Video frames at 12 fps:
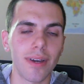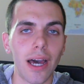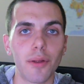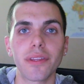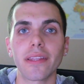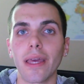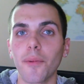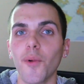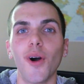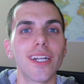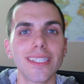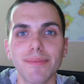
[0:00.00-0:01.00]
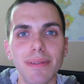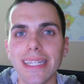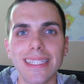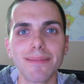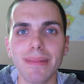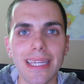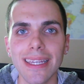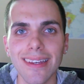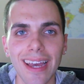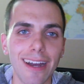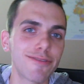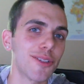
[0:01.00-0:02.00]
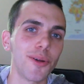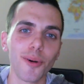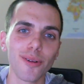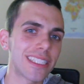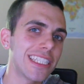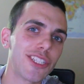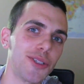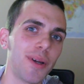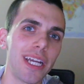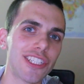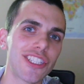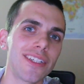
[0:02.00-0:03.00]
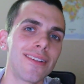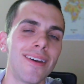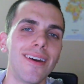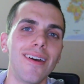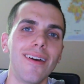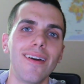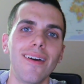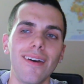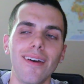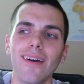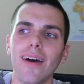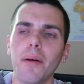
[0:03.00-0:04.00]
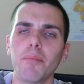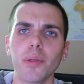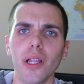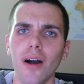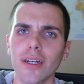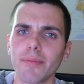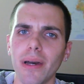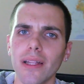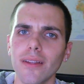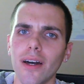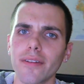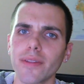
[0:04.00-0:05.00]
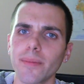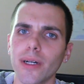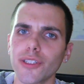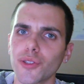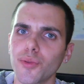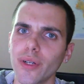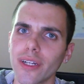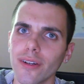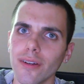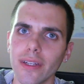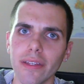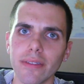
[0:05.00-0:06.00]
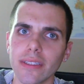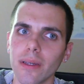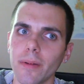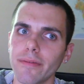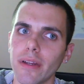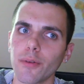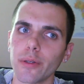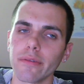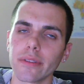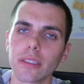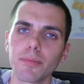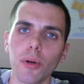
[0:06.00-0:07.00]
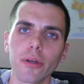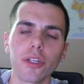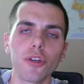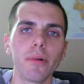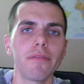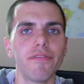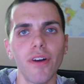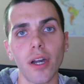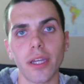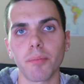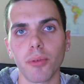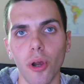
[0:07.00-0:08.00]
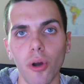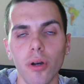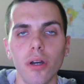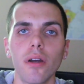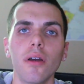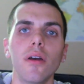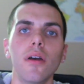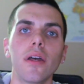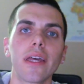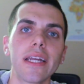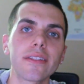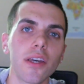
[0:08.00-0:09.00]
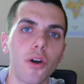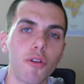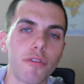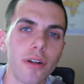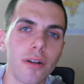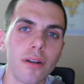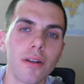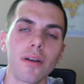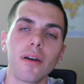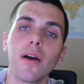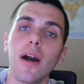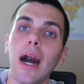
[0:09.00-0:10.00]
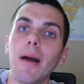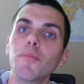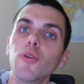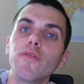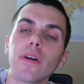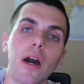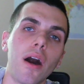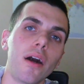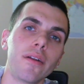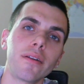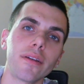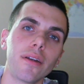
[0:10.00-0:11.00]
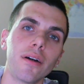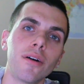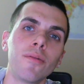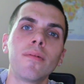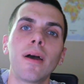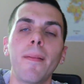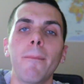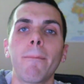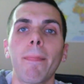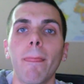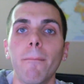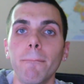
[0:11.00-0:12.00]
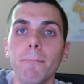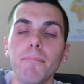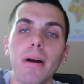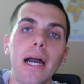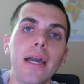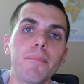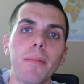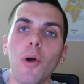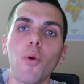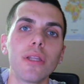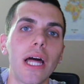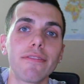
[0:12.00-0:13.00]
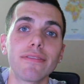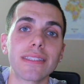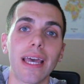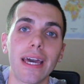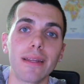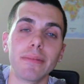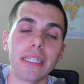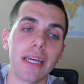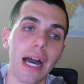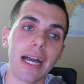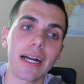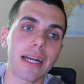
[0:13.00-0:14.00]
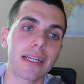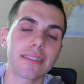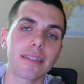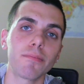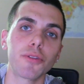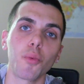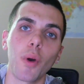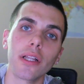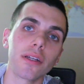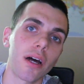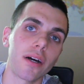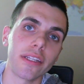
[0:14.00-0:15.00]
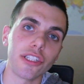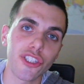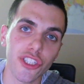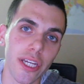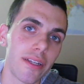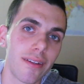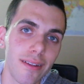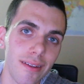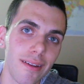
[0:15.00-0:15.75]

I don't think they want to speak to me after the whole situation. I'm blocked by a lot of them on Twitter, even some I've never even spoken to, but fuck it, bro. It's over. I'm moving on, you know? My whole life is ahead of me. I gotta stop dwelling on this shit.